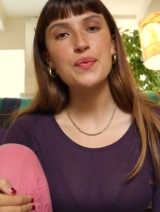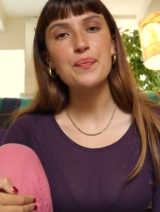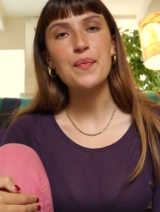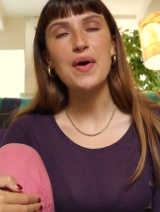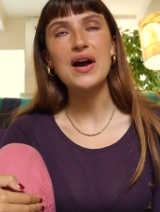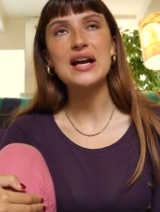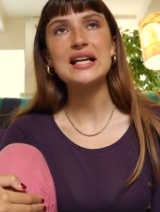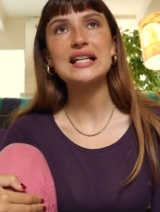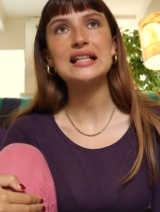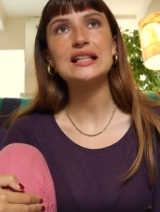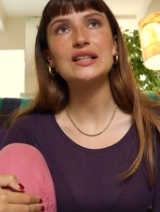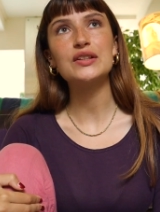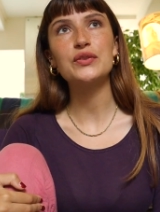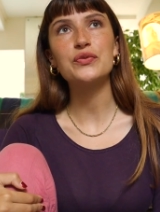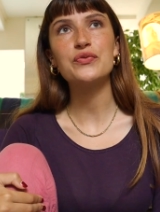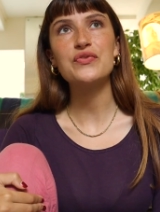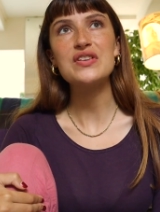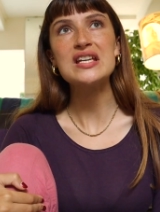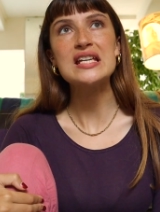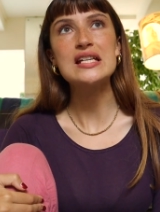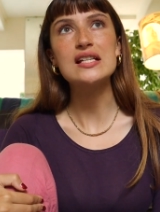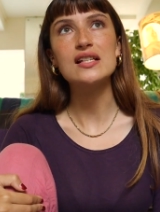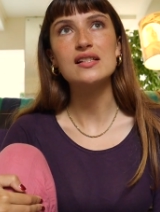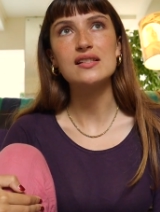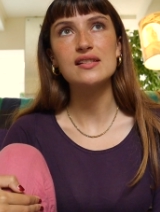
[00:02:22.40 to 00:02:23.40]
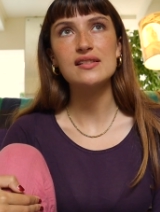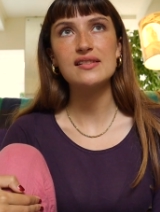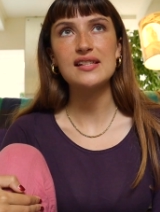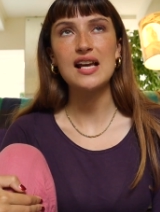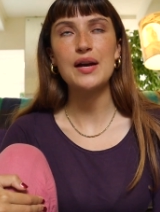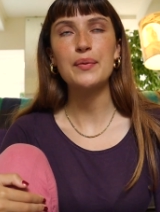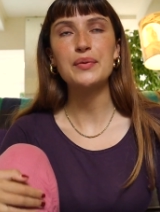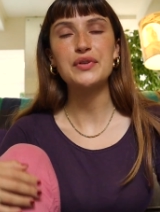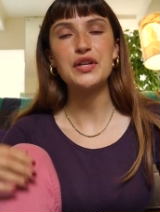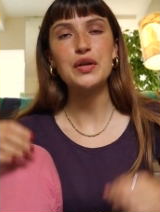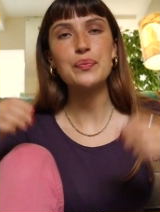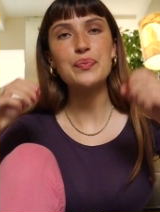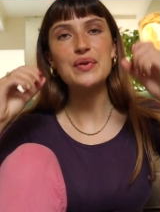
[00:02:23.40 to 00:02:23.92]
My little vegan
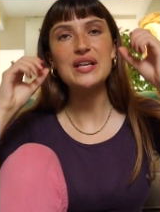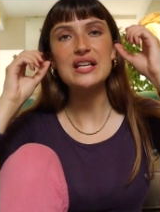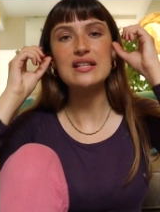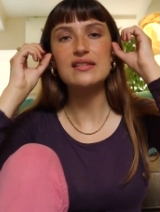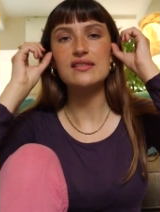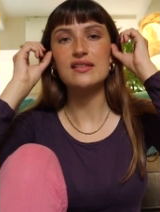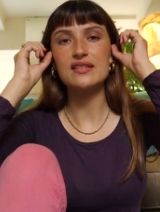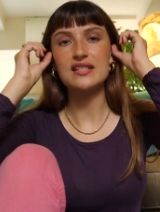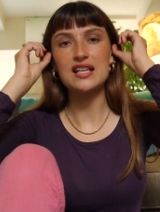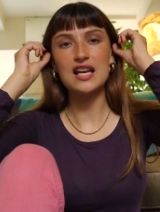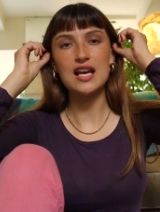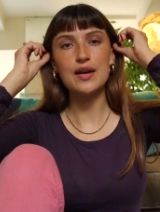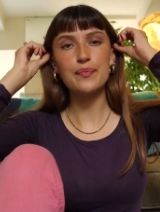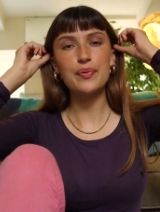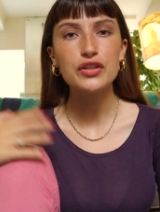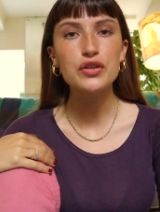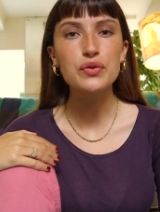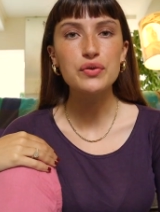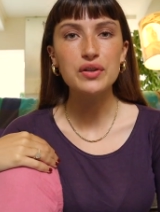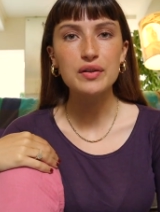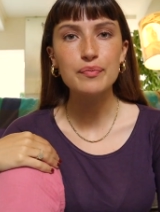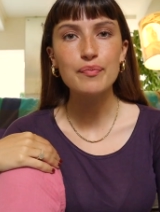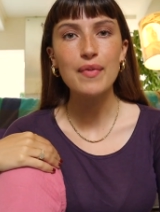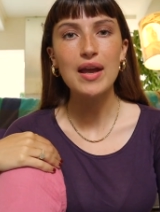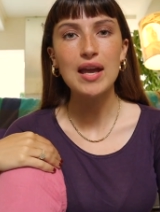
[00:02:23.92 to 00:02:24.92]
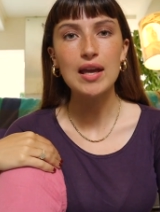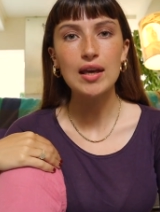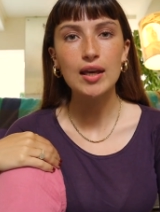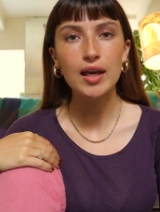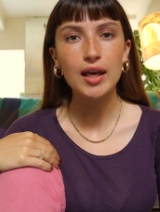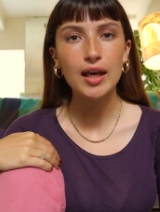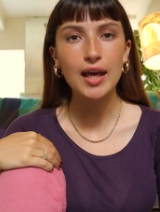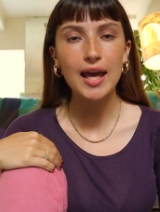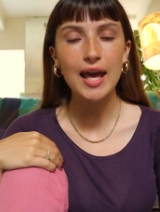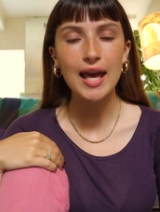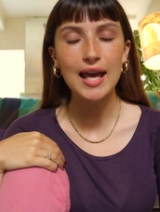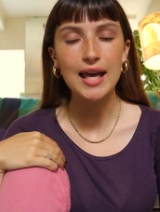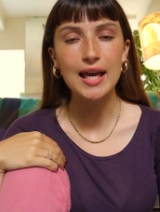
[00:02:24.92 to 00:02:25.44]
sourdough pizza tip. You can
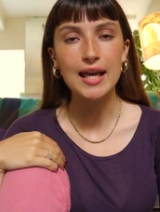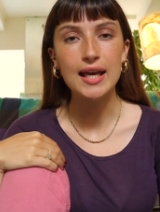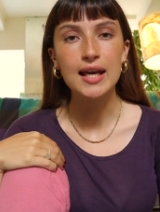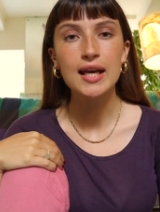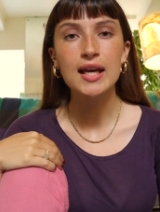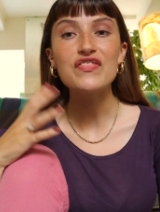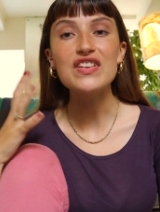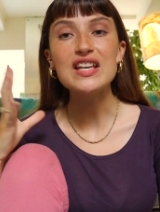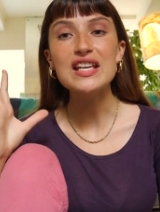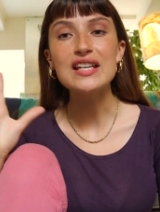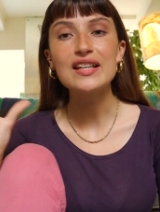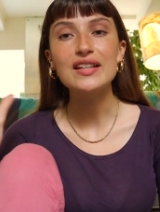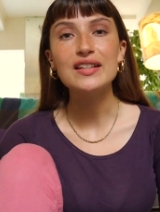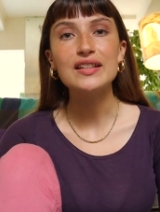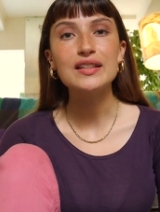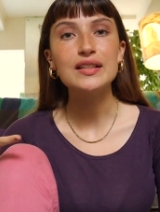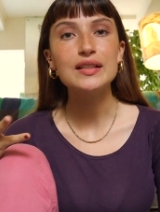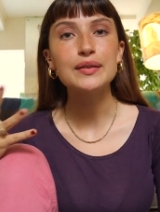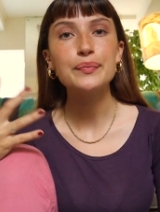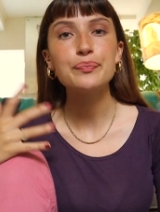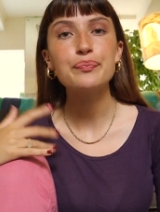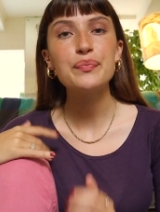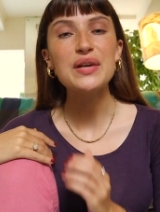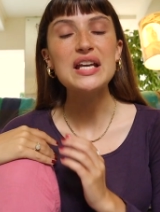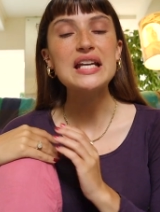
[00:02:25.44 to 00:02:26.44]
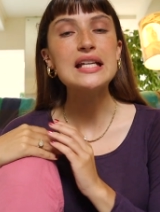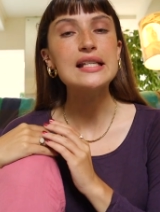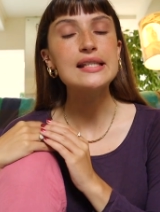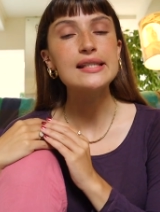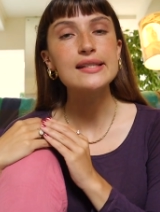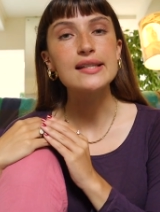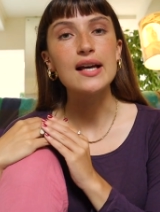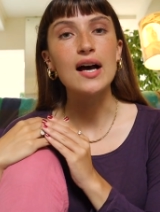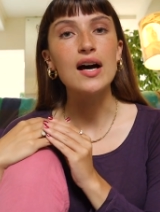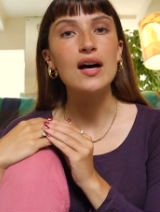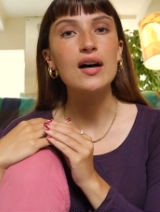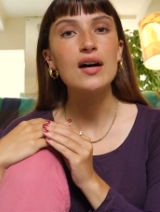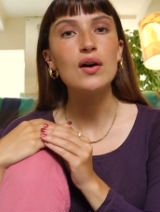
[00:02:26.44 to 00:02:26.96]
make a vegan
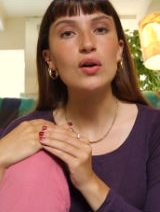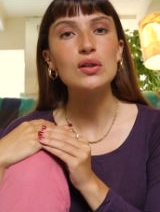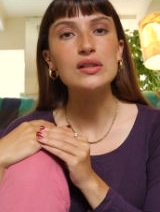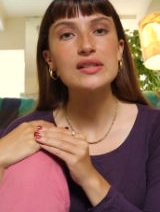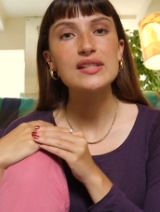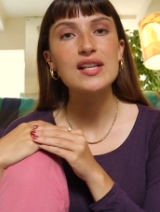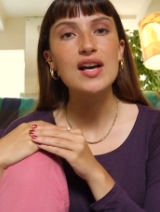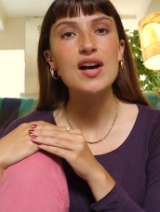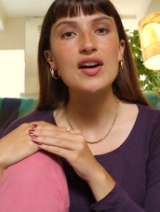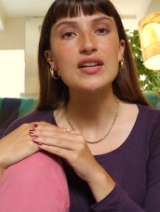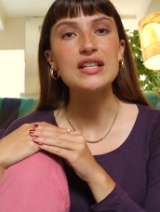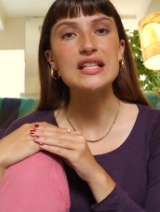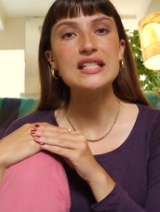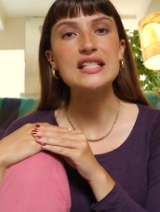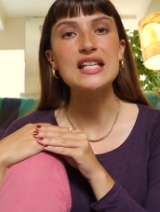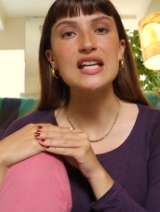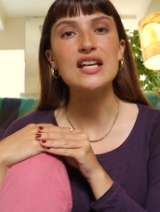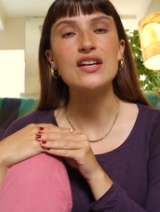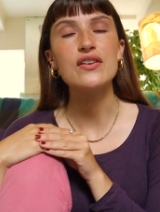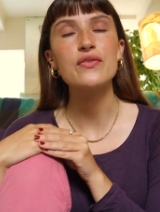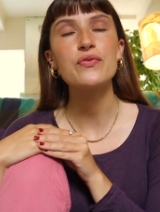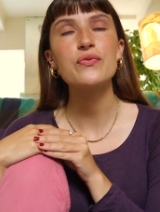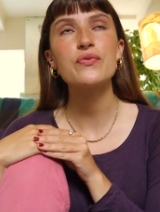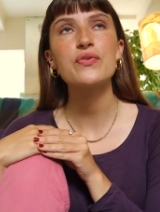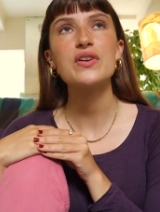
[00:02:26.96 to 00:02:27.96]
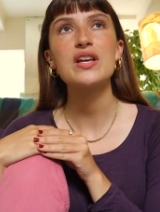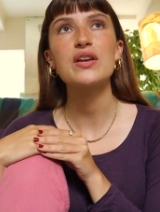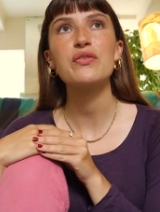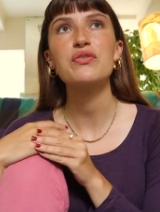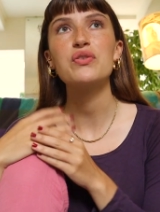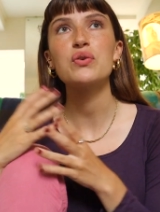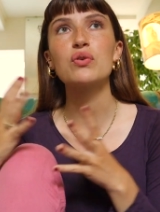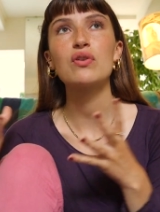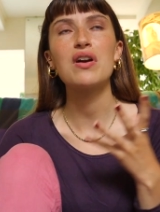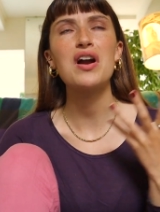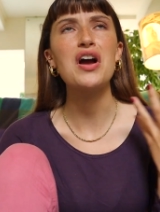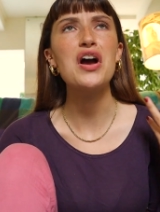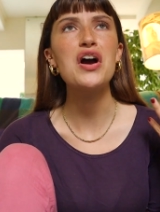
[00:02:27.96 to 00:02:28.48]
pizza alternative if
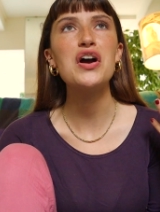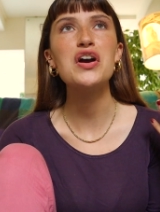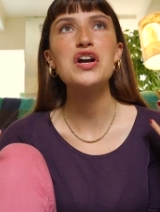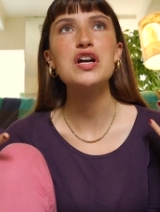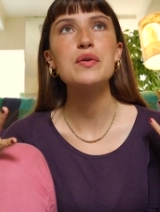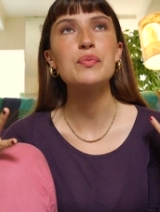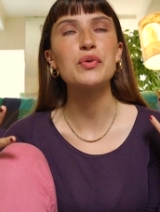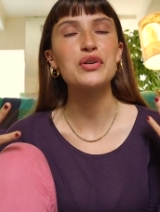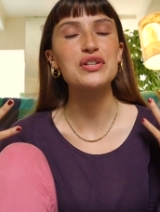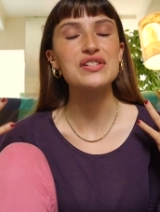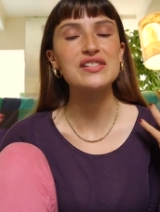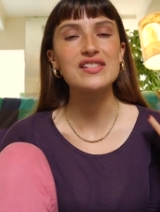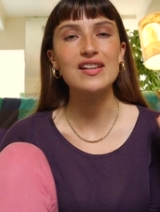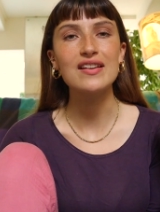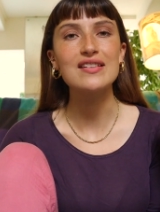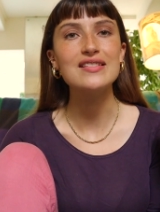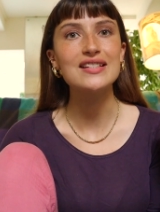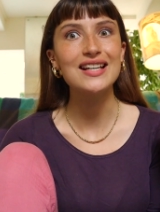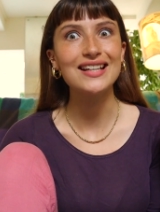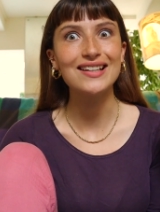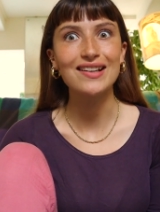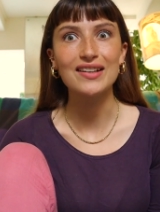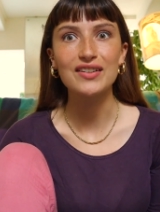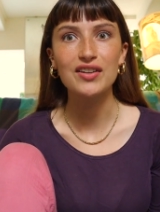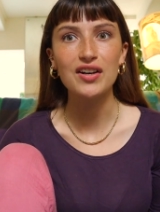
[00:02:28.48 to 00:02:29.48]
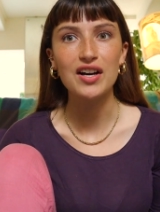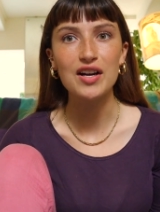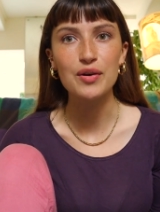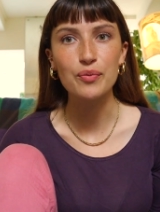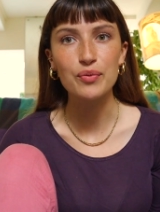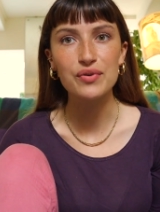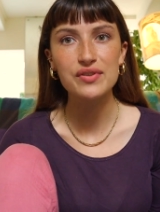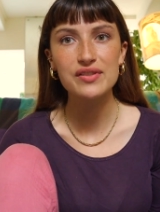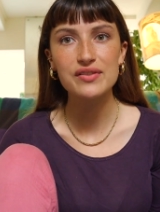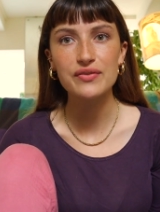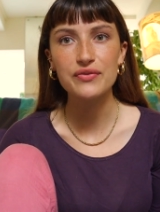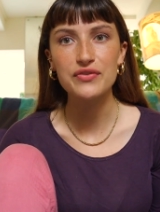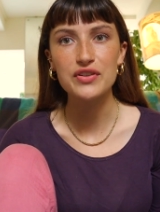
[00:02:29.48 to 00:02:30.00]
you're at home on a Sunday, like I
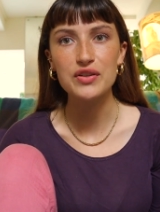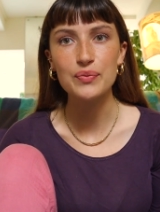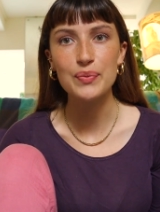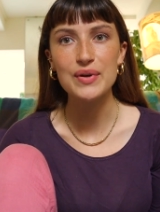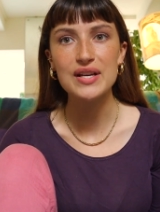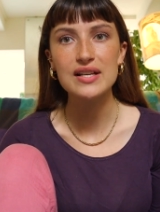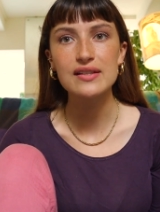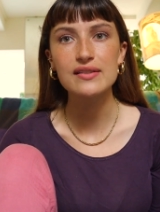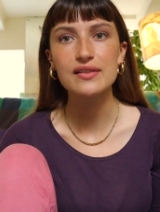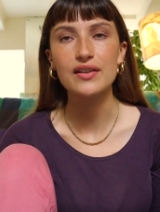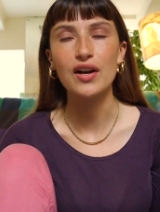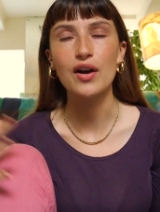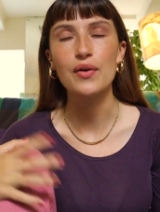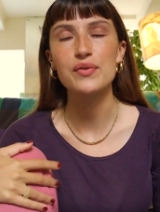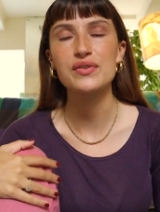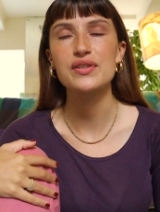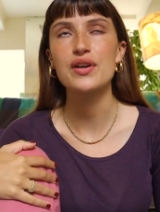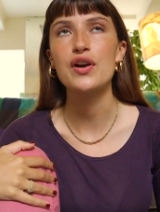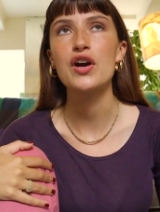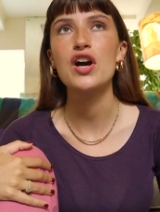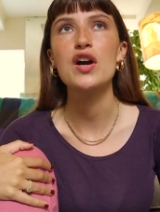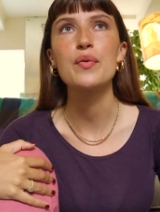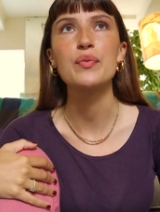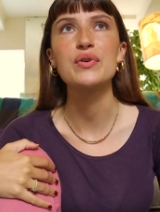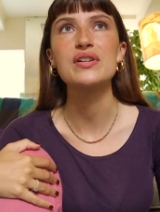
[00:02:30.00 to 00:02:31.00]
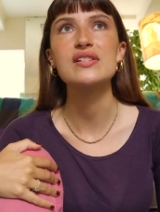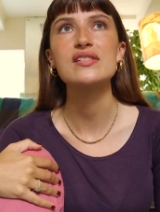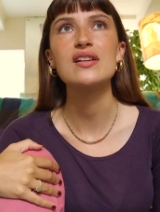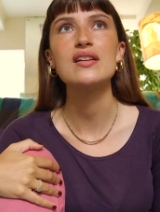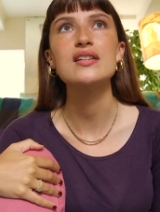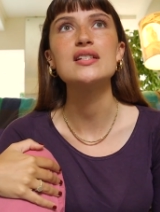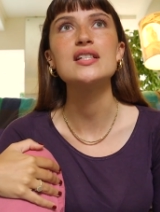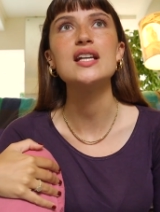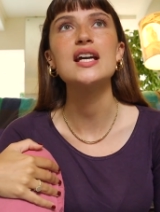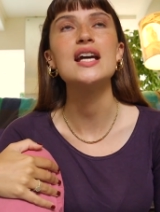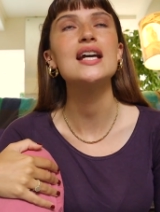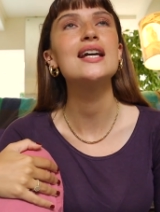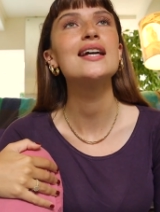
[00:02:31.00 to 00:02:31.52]
was a few weeks ago. I was at home on a
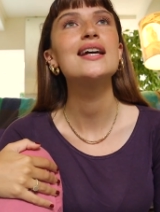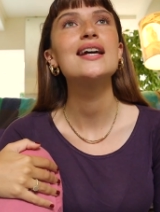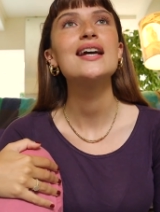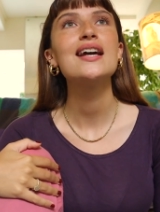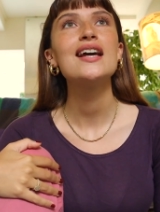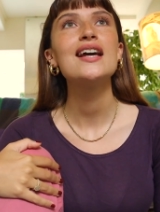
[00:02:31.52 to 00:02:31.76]
Sunday